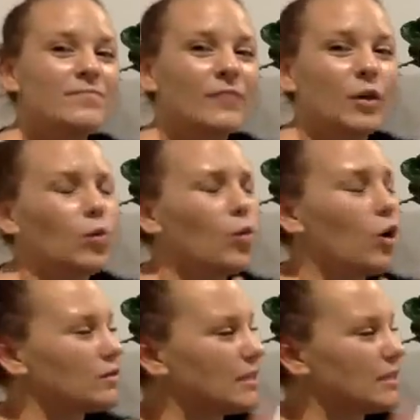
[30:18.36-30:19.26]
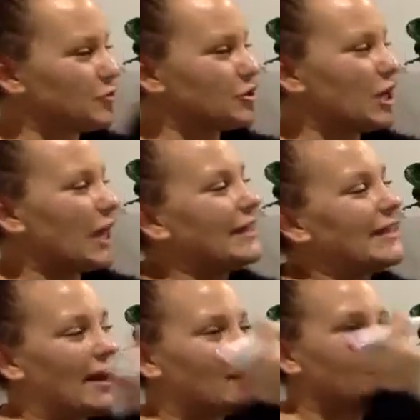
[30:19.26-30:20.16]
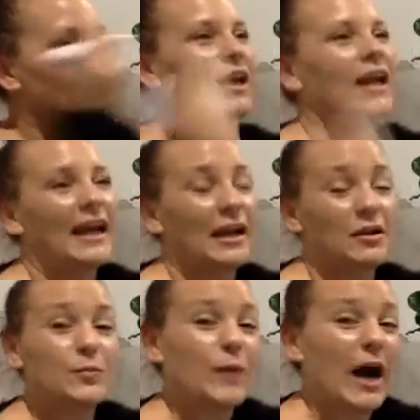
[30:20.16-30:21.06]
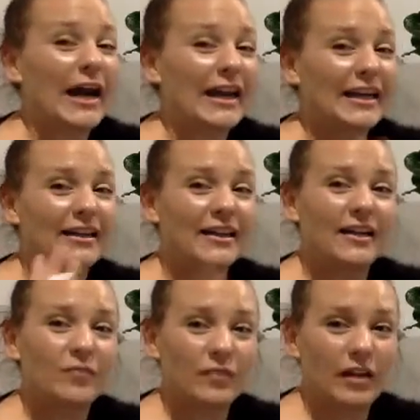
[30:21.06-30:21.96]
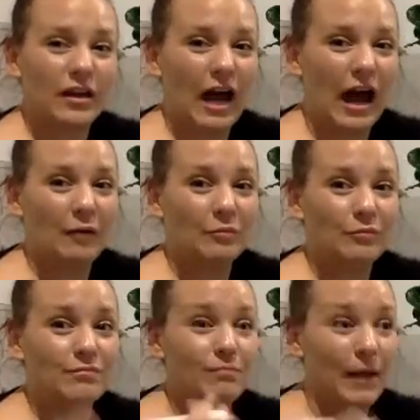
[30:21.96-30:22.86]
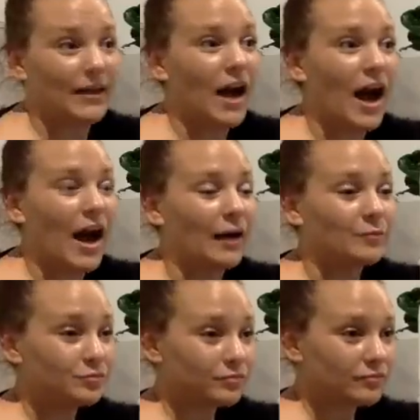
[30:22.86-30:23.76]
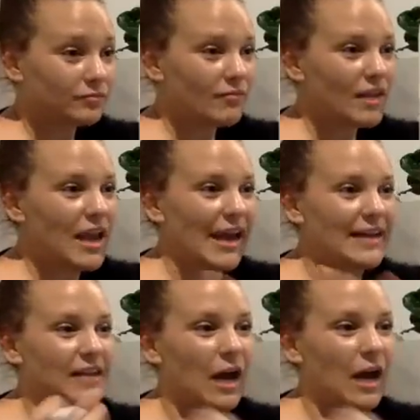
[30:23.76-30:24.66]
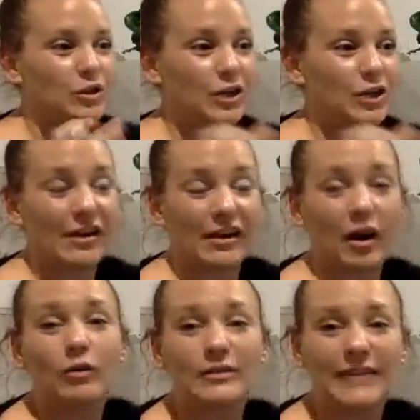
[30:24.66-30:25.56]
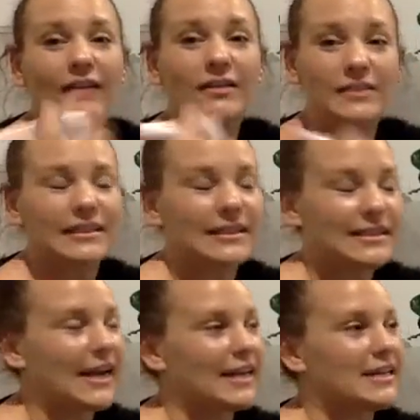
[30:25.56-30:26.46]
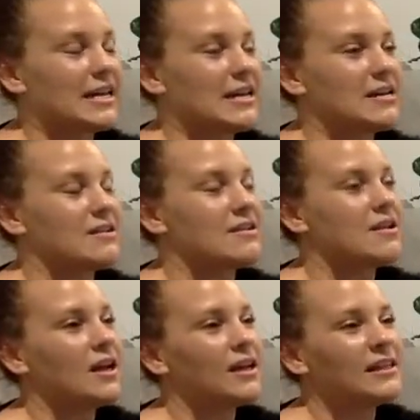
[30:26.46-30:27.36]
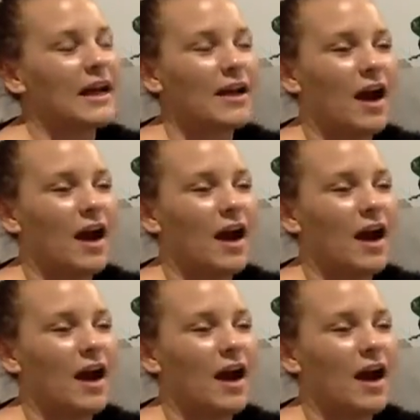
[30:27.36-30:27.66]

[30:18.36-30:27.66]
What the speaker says: or was. He's retired now. And I was buying my car, and I was looking around at wholesalers that take in, because